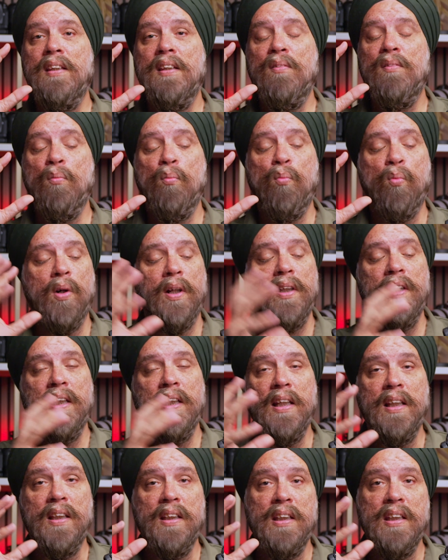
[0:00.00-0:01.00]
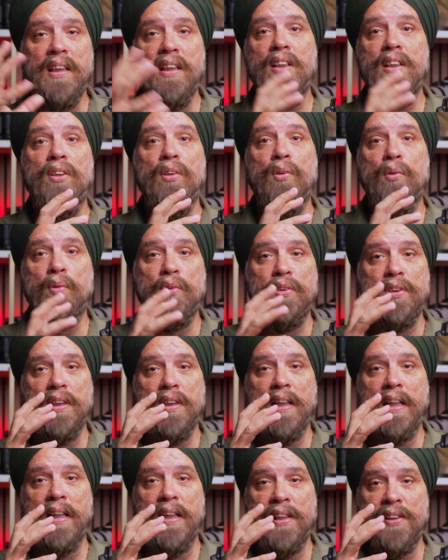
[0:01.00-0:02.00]
what it yields
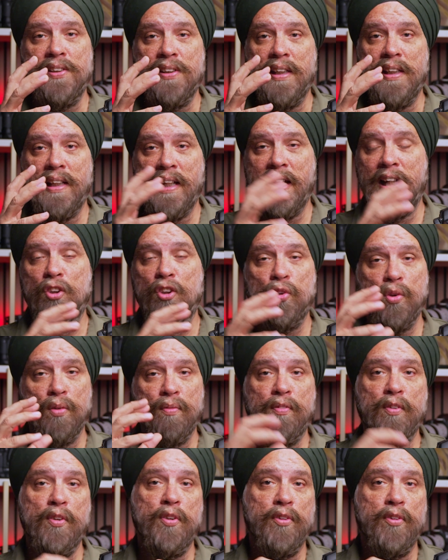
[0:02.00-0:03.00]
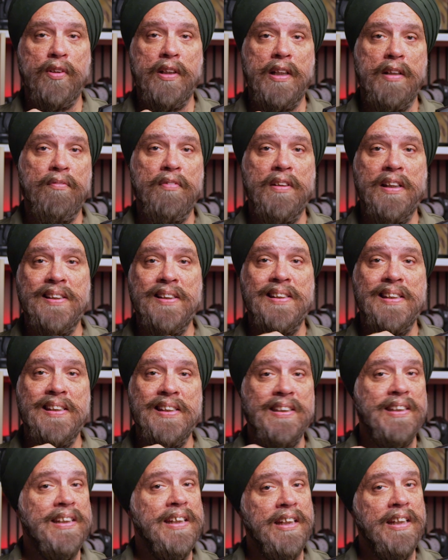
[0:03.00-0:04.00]
as an actual photograph is
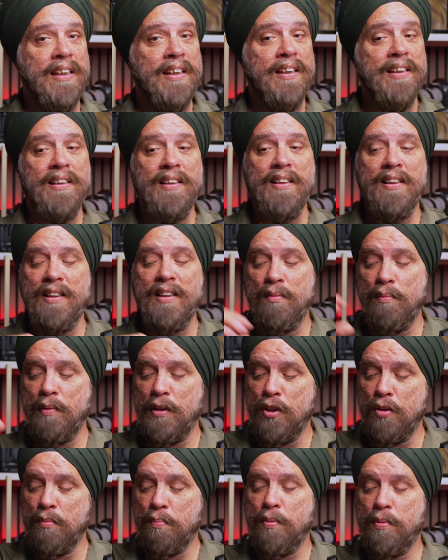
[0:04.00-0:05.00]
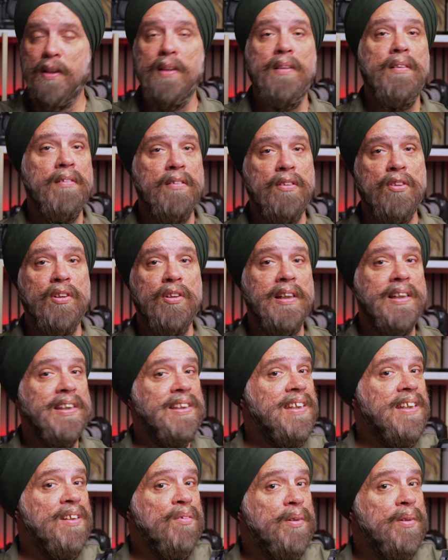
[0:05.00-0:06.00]
insane. And when you print, you can
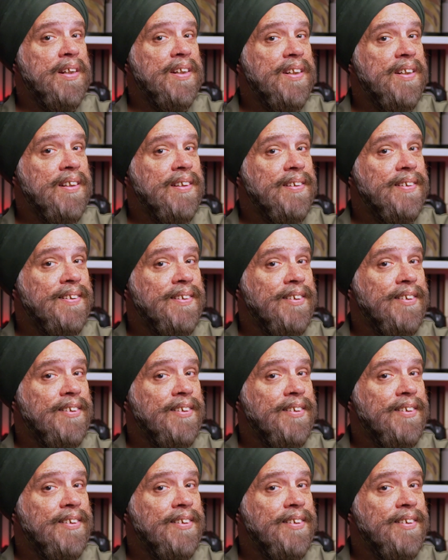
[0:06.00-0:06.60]
see what it does.